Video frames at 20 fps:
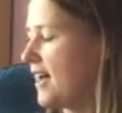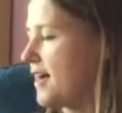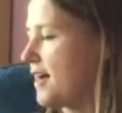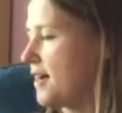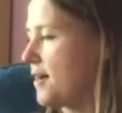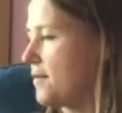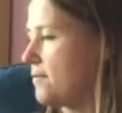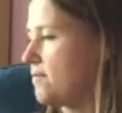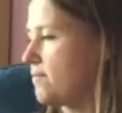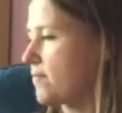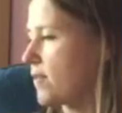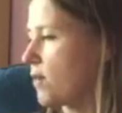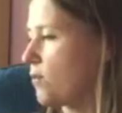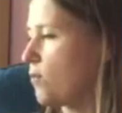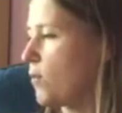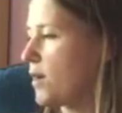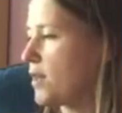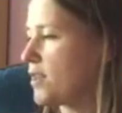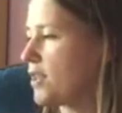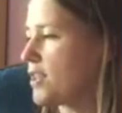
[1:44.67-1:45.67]
um,
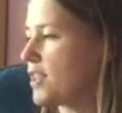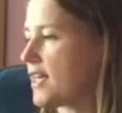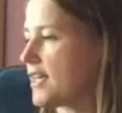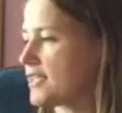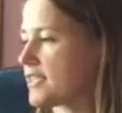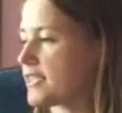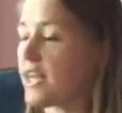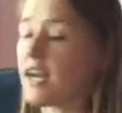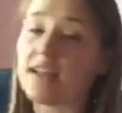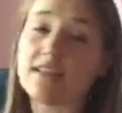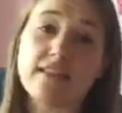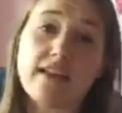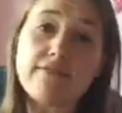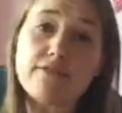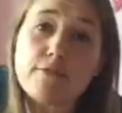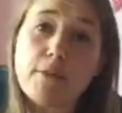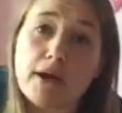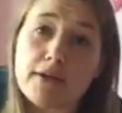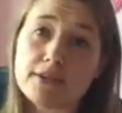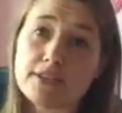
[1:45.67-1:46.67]
one of the things that I love
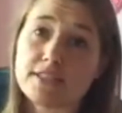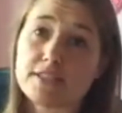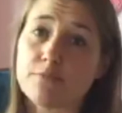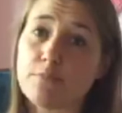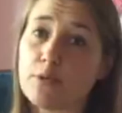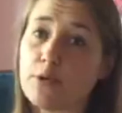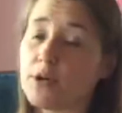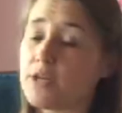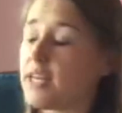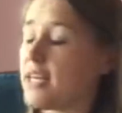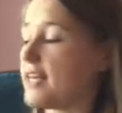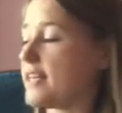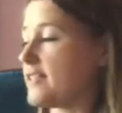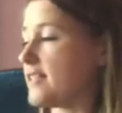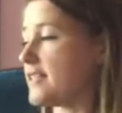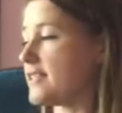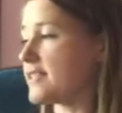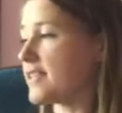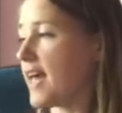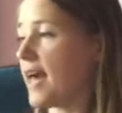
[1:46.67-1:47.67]
about this book is
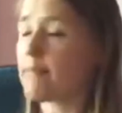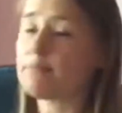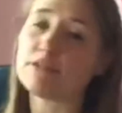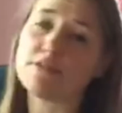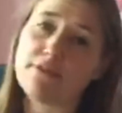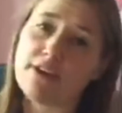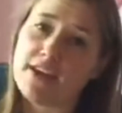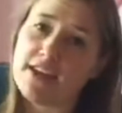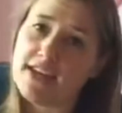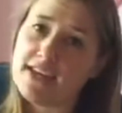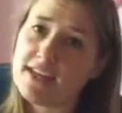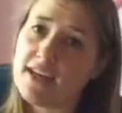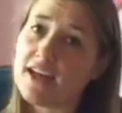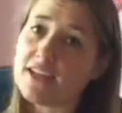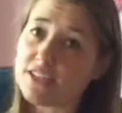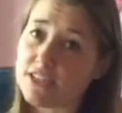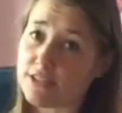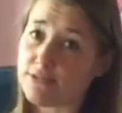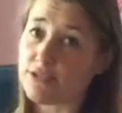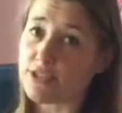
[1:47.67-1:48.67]
it's captivating
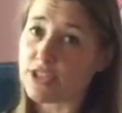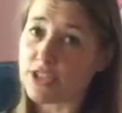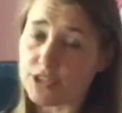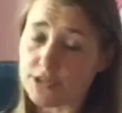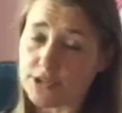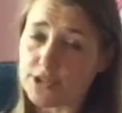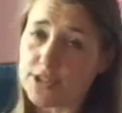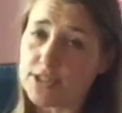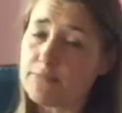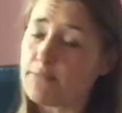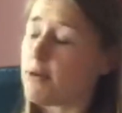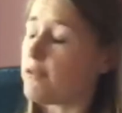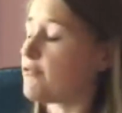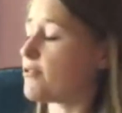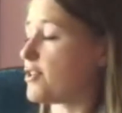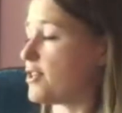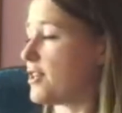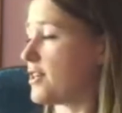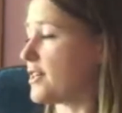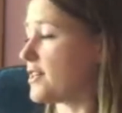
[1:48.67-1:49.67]
not just for children, but
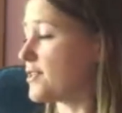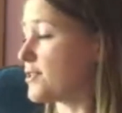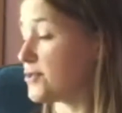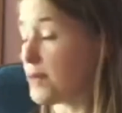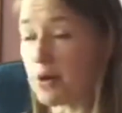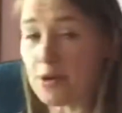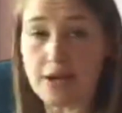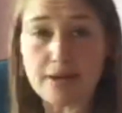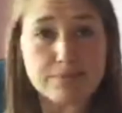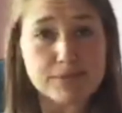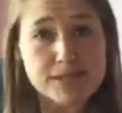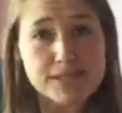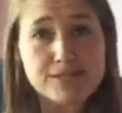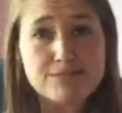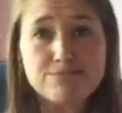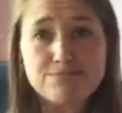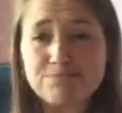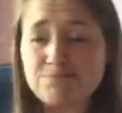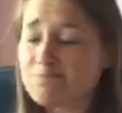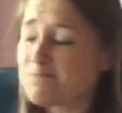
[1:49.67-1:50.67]
for grown-ups.
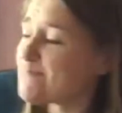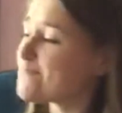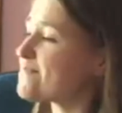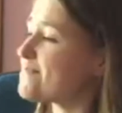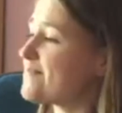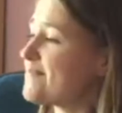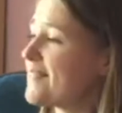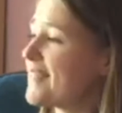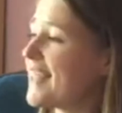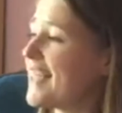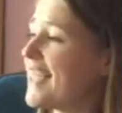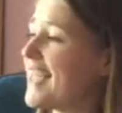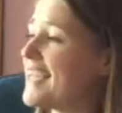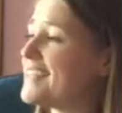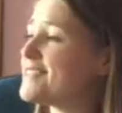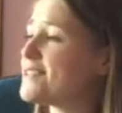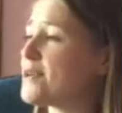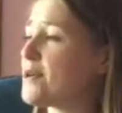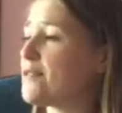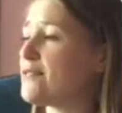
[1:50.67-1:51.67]

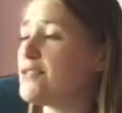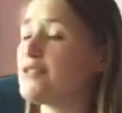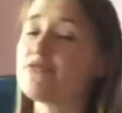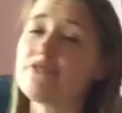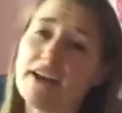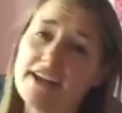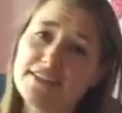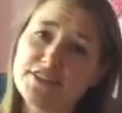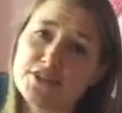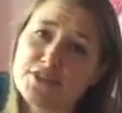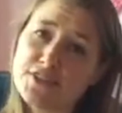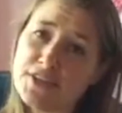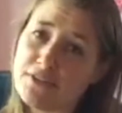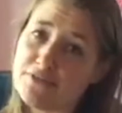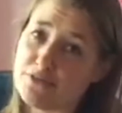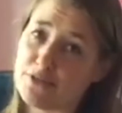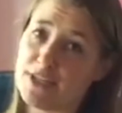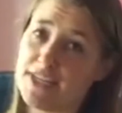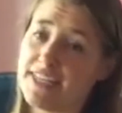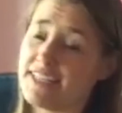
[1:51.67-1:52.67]
And so if you find
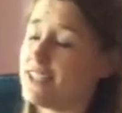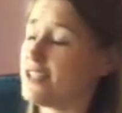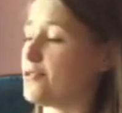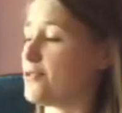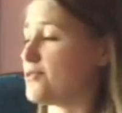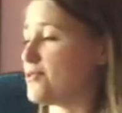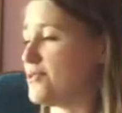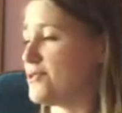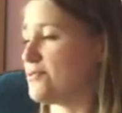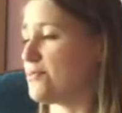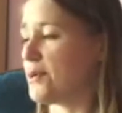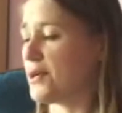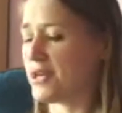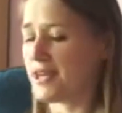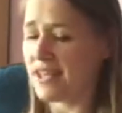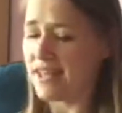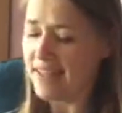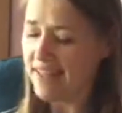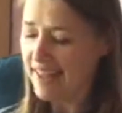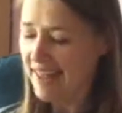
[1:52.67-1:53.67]
yourself reading a children's book
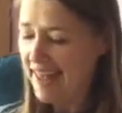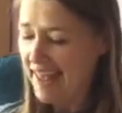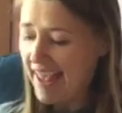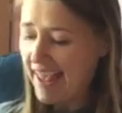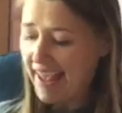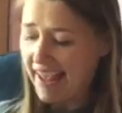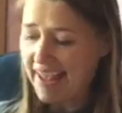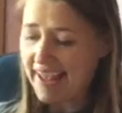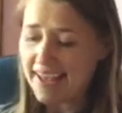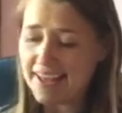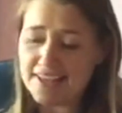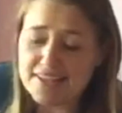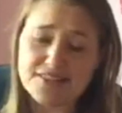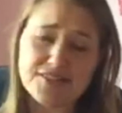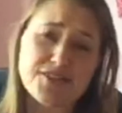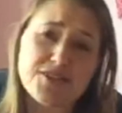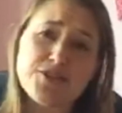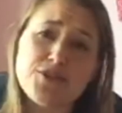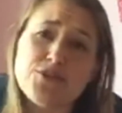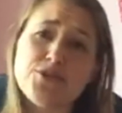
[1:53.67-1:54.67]

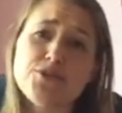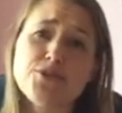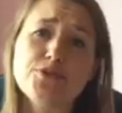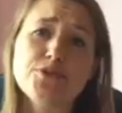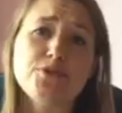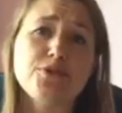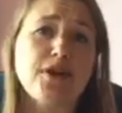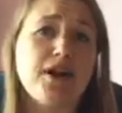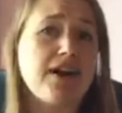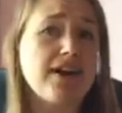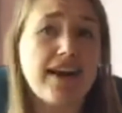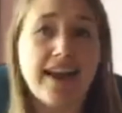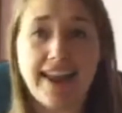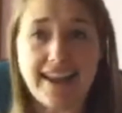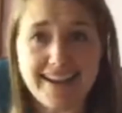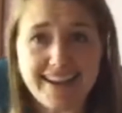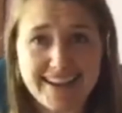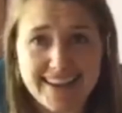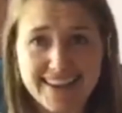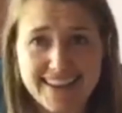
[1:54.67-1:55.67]
and you are
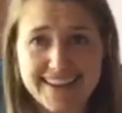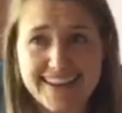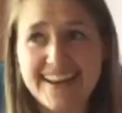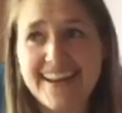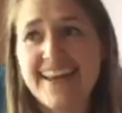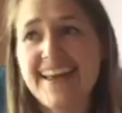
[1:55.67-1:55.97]
hating it,